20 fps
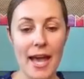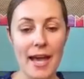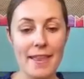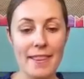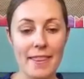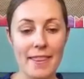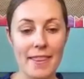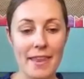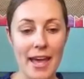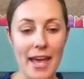
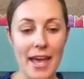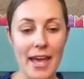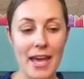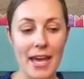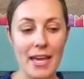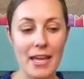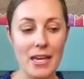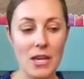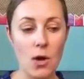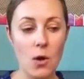And
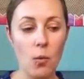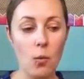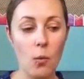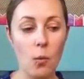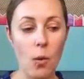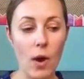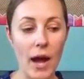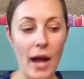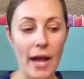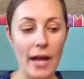then
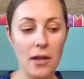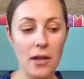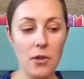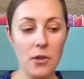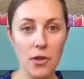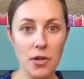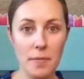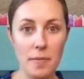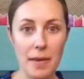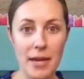while
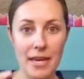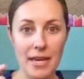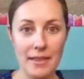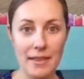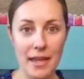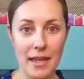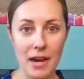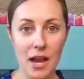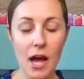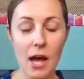they're making
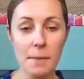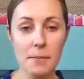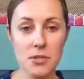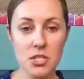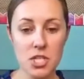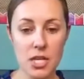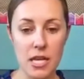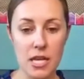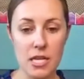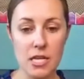that
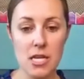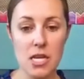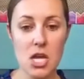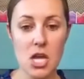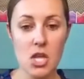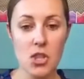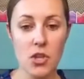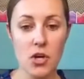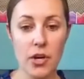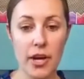option,
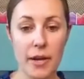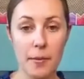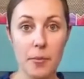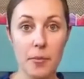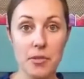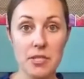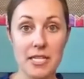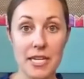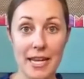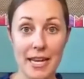they're
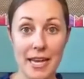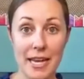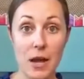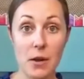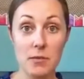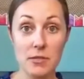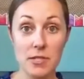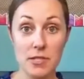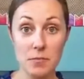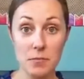able to get
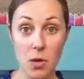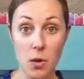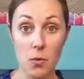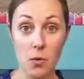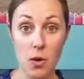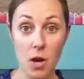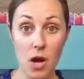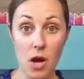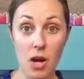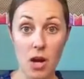out some
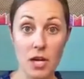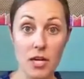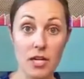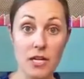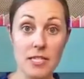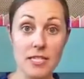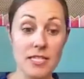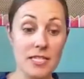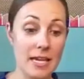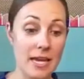note
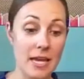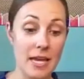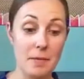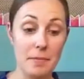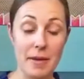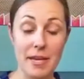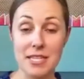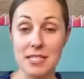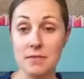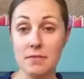cards and
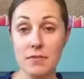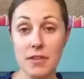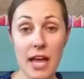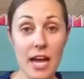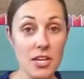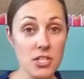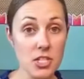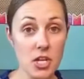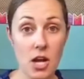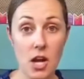make some
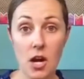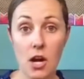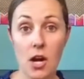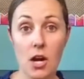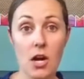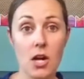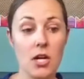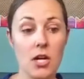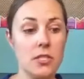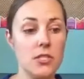
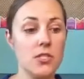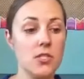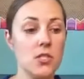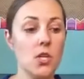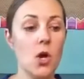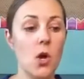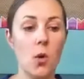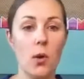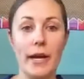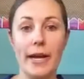flashcards,
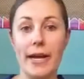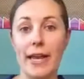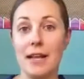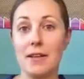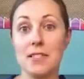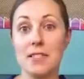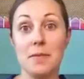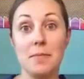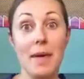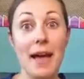or get
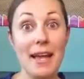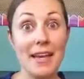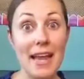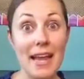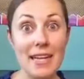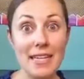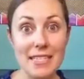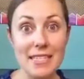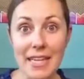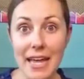out some
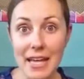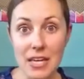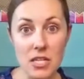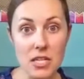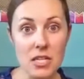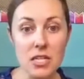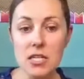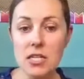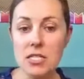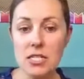magnetic
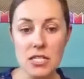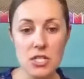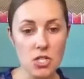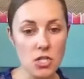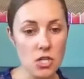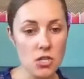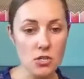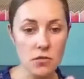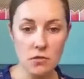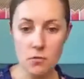letters and
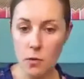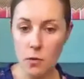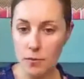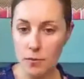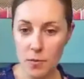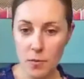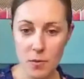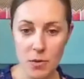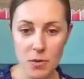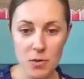start to form
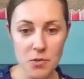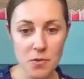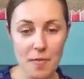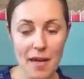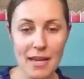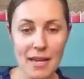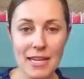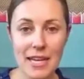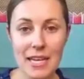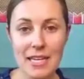their words with
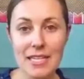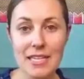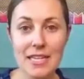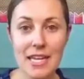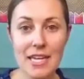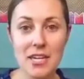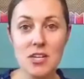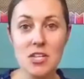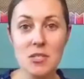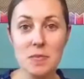magnetic
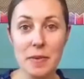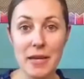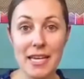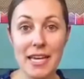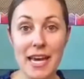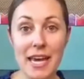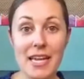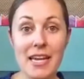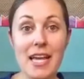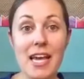letters. But
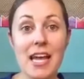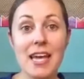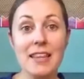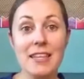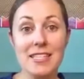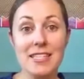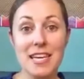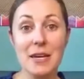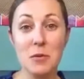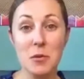again,
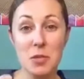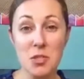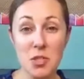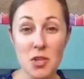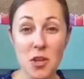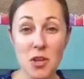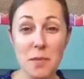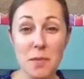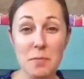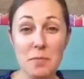the sight words
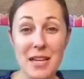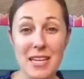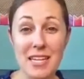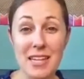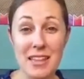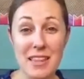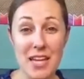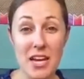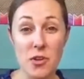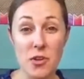are all
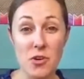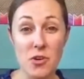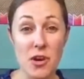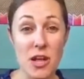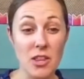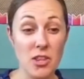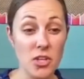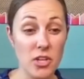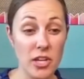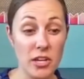embedded there. They're
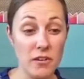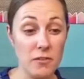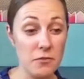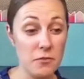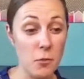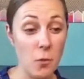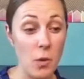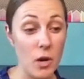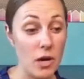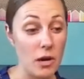not looking
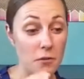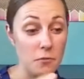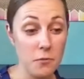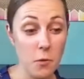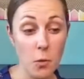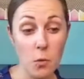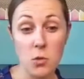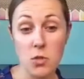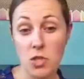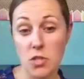for a
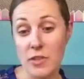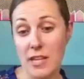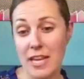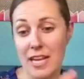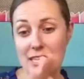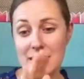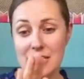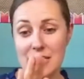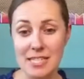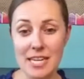folder that
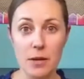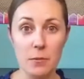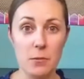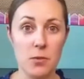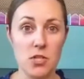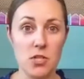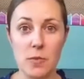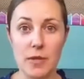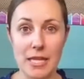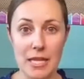has the sight
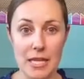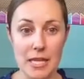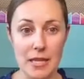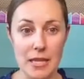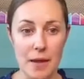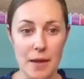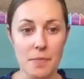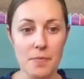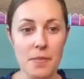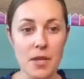words within
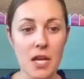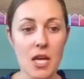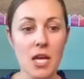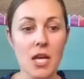them.